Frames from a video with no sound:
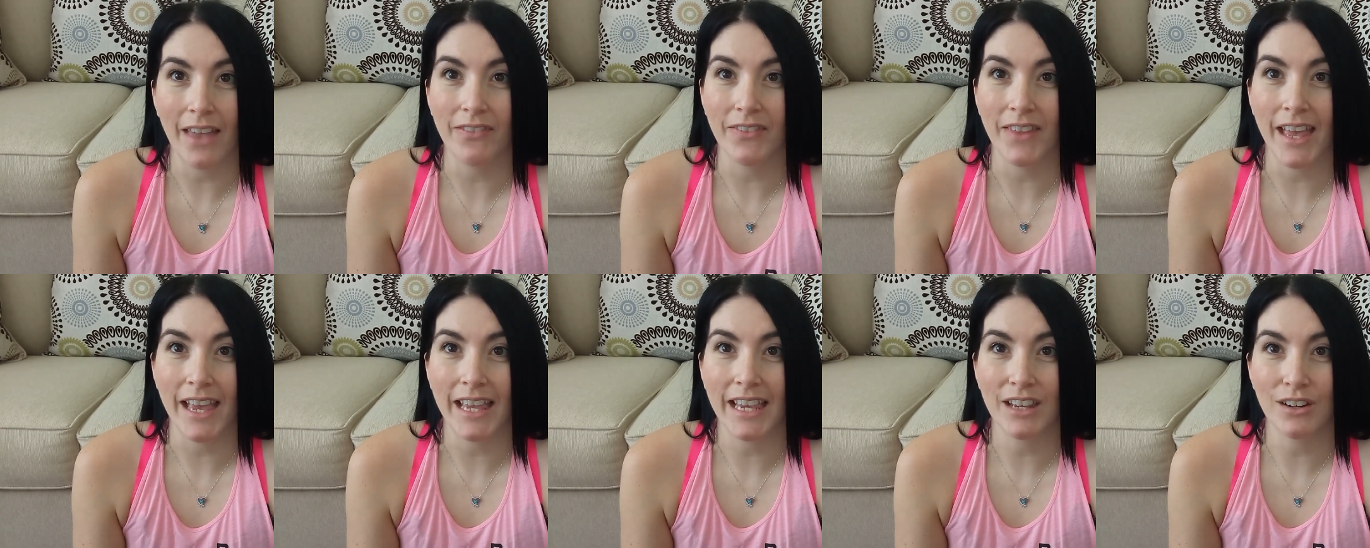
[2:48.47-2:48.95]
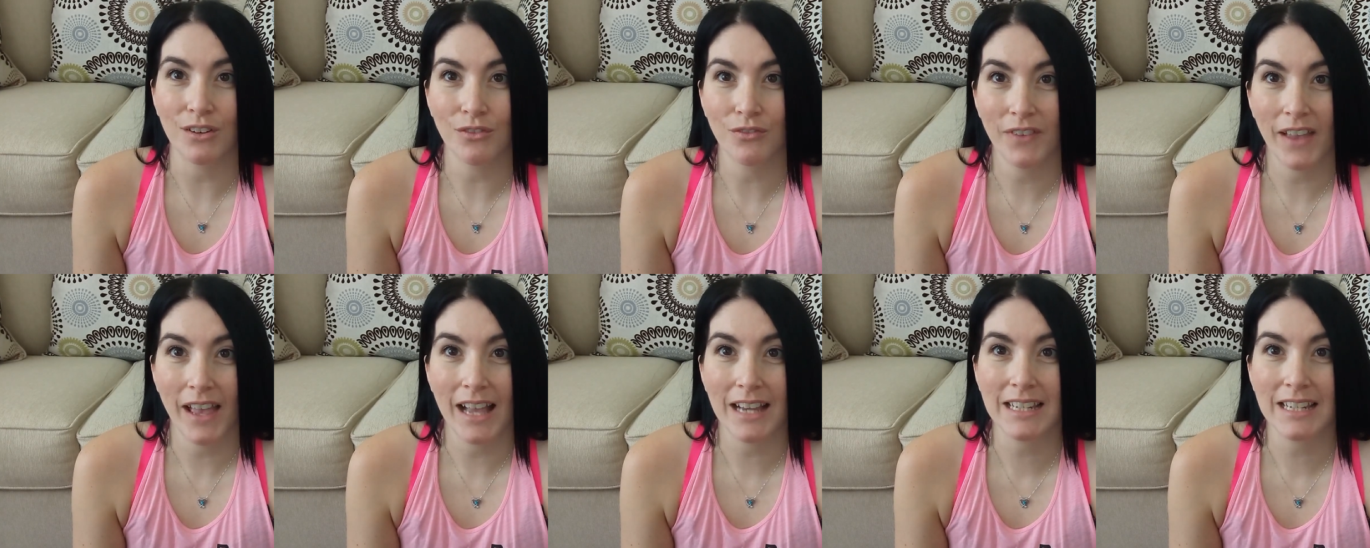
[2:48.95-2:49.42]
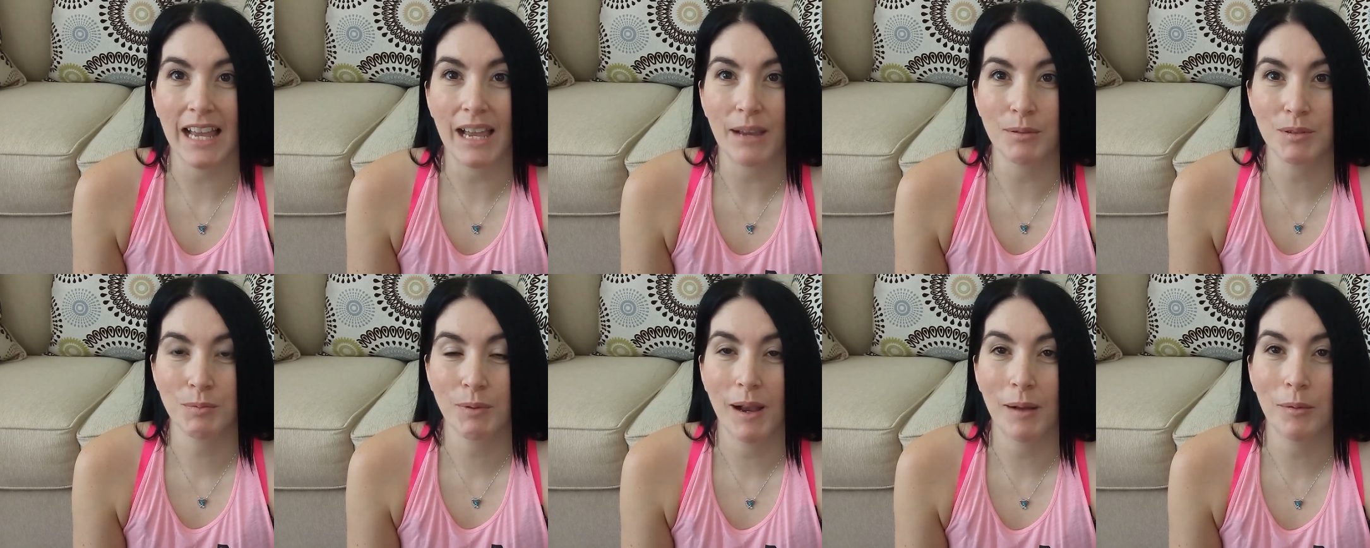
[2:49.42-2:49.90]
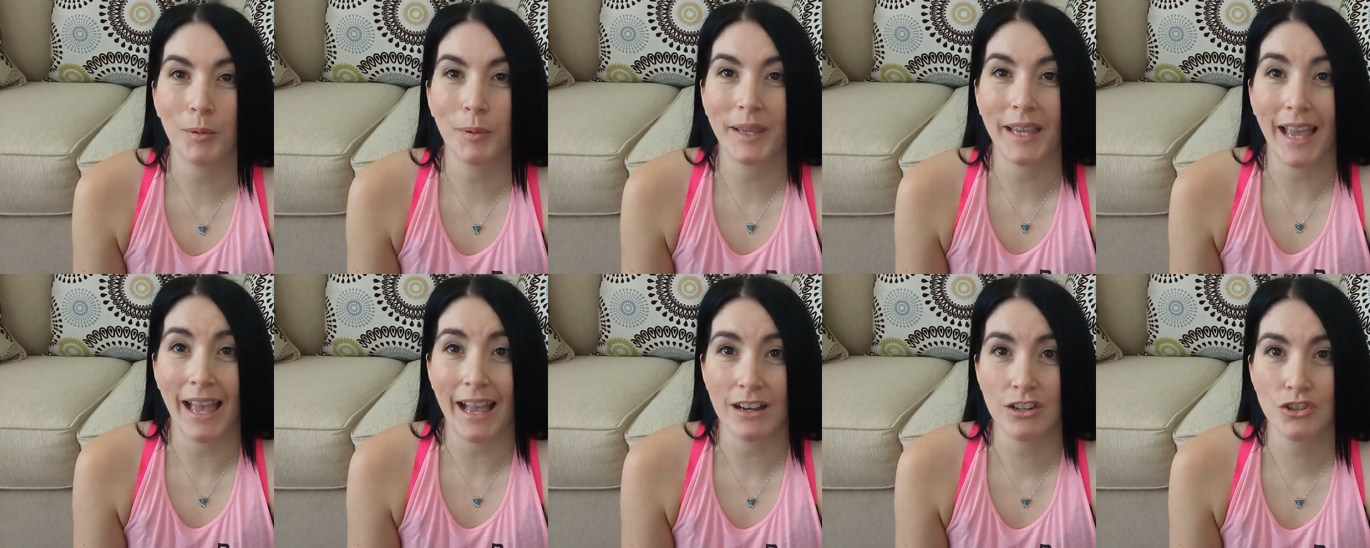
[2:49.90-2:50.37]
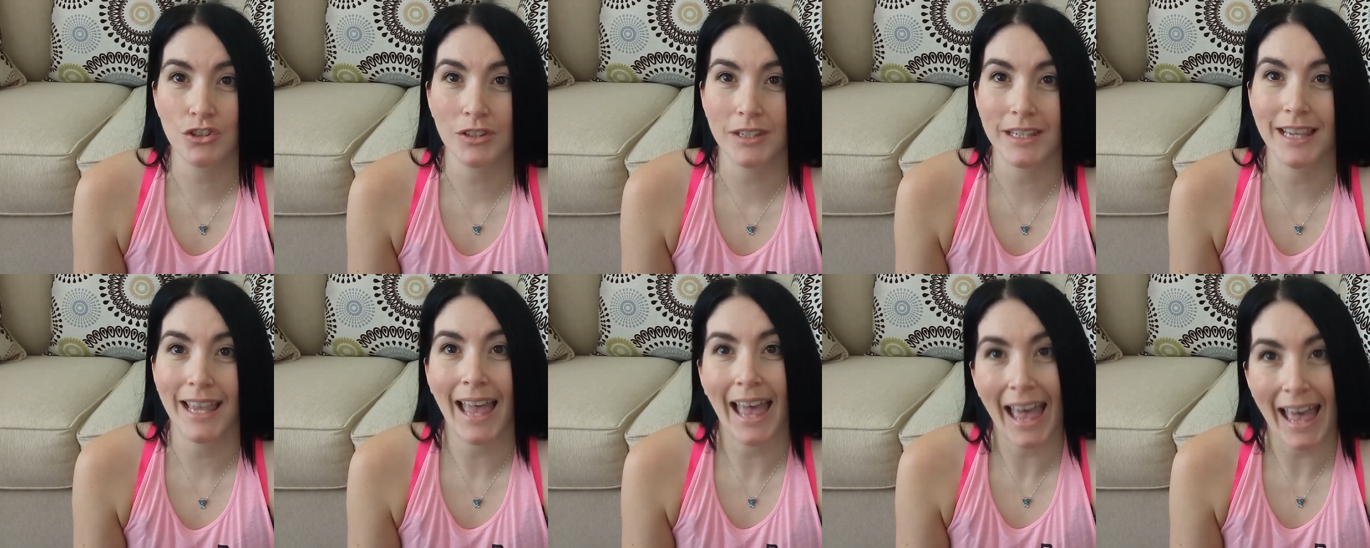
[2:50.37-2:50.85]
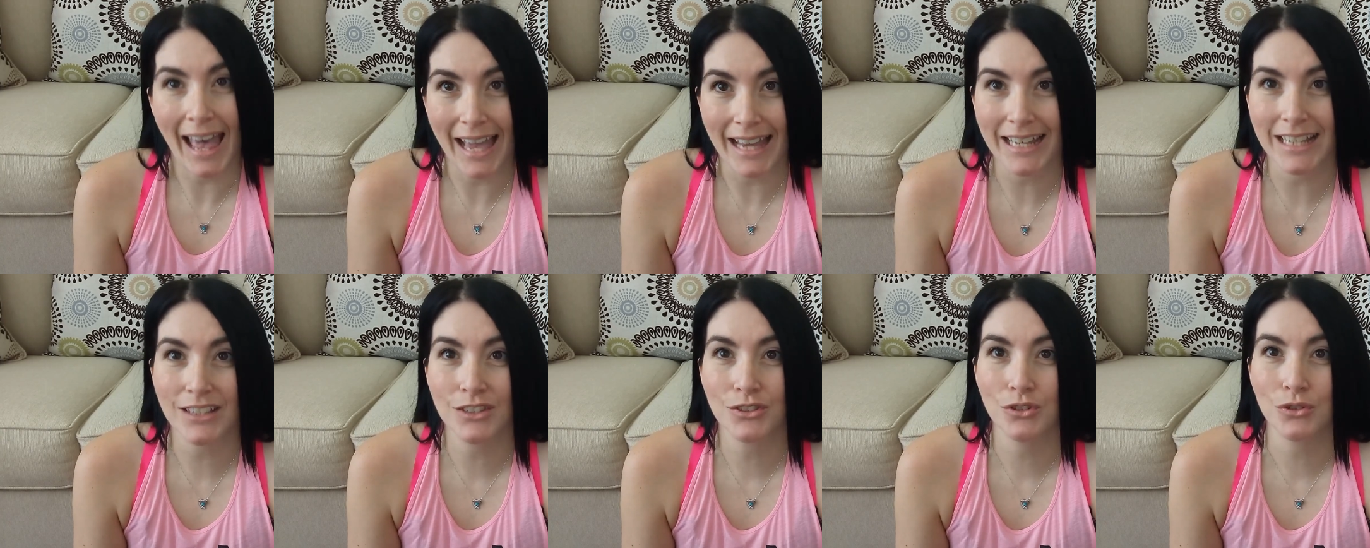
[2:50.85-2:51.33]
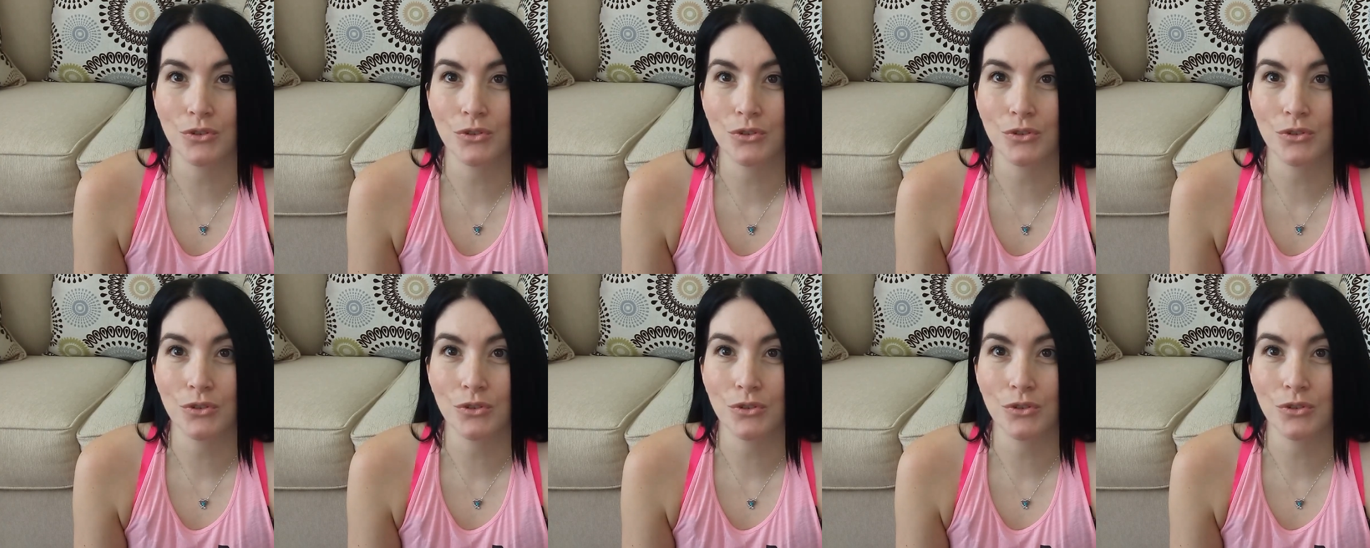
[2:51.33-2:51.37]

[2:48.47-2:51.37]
and that in effect I was probably actually adding